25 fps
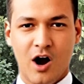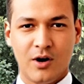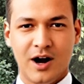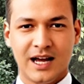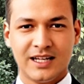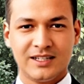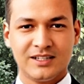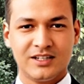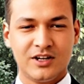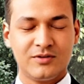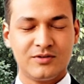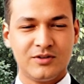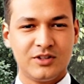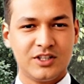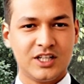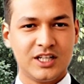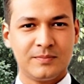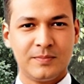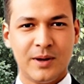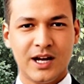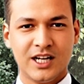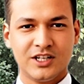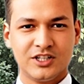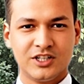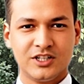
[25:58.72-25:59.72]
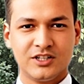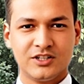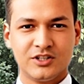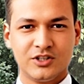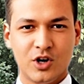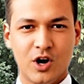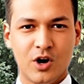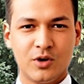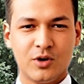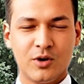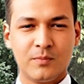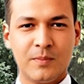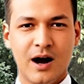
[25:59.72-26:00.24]
right, so for this patient,
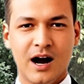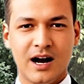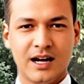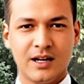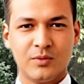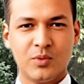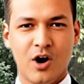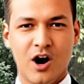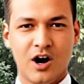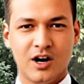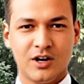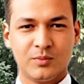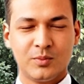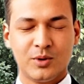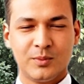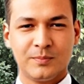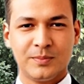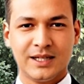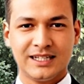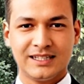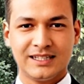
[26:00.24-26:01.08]
total body water would be